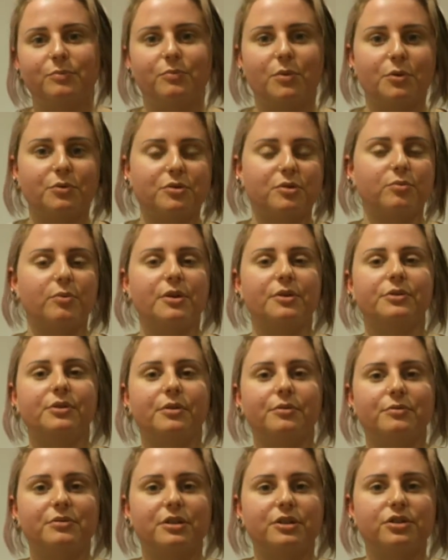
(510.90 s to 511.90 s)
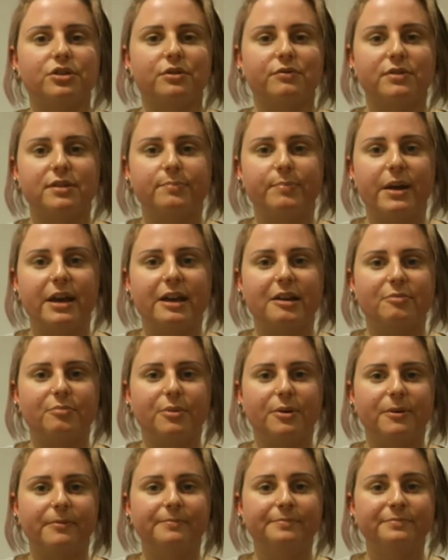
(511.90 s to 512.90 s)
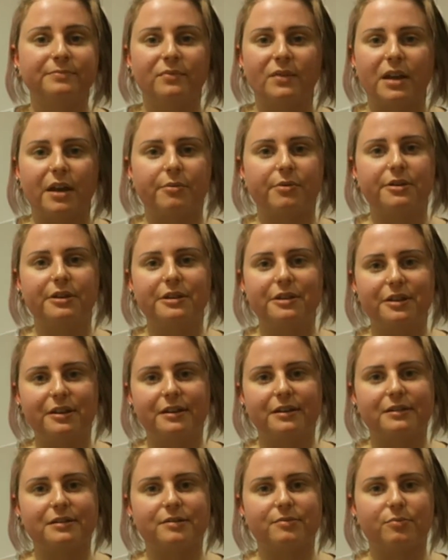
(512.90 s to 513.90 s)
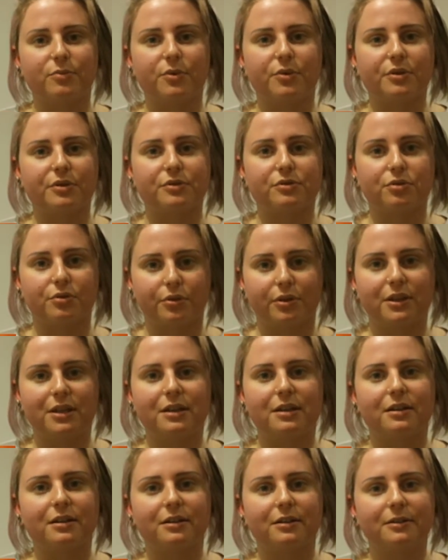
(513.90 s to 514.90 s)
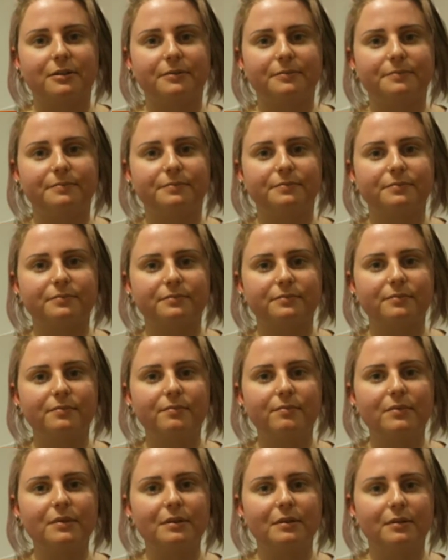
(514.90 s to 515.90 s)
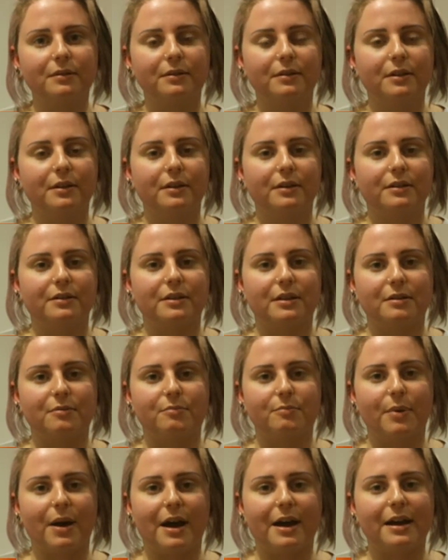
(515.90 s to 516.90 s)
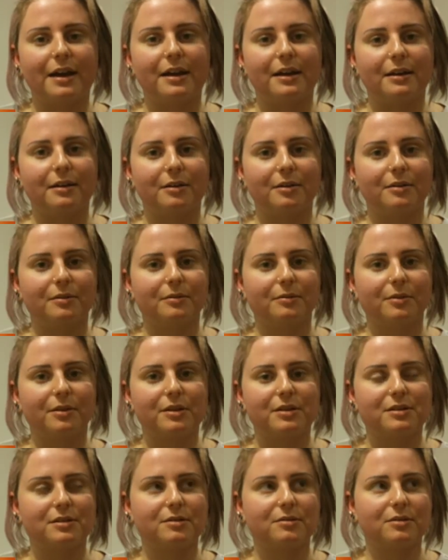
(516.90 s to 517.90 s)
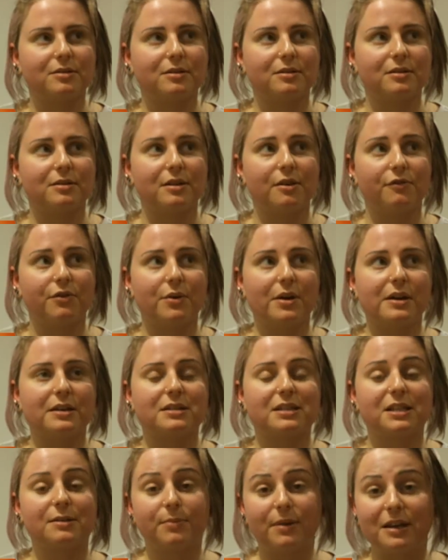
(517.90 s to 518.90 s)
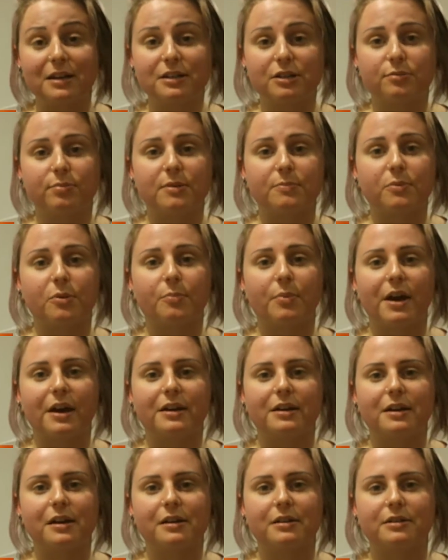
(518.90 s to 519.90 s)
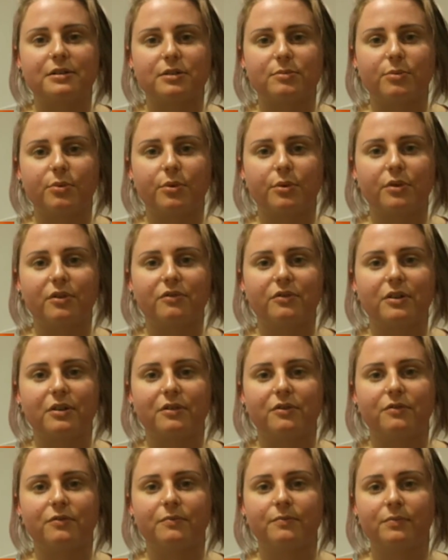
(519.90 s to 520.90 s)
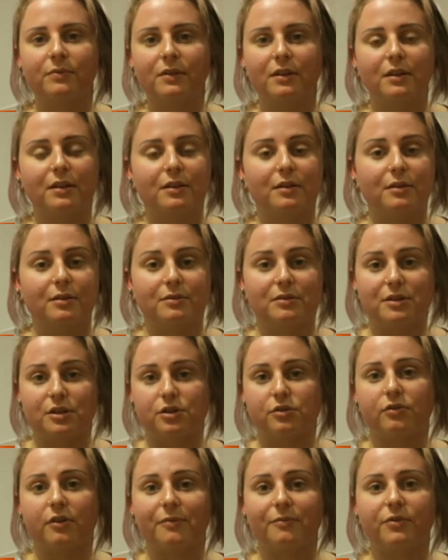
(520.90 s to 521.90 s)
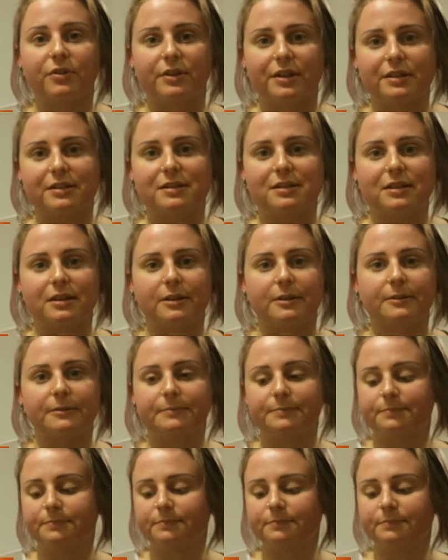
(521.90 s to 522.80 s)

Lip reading: most well-known dish of Spain, but I really think it's more tortilla than paella, because if you ask Spanish people, paella is more of a dish from Valencia,